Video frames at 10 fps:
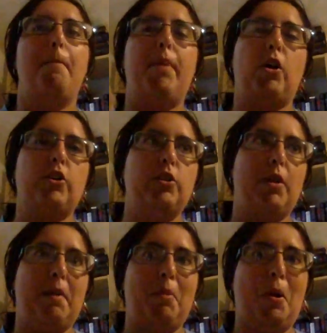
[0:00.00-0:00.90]
But also what
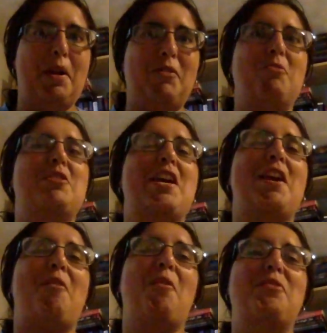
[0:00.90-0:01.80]
I'm learning through
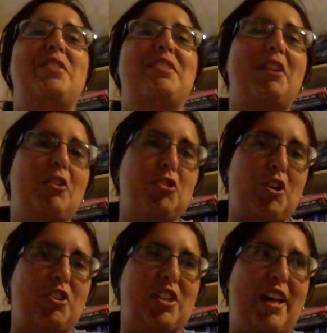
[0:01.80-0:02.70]
taking all these
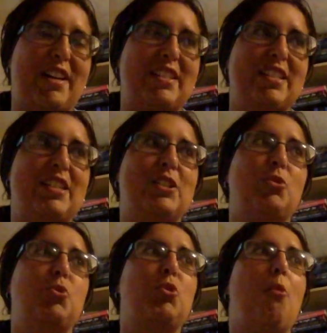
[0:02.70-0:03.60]
Skillshare classes is
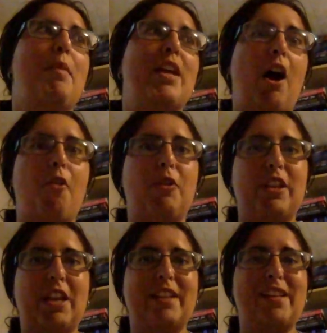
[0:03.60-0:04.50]
there's so many other
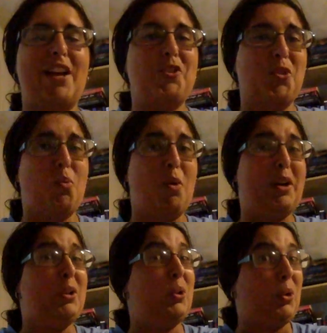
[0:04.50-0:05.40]
things I do want
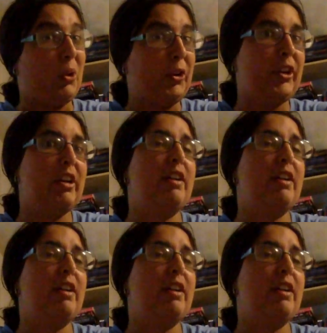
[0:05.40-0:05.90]
to learn.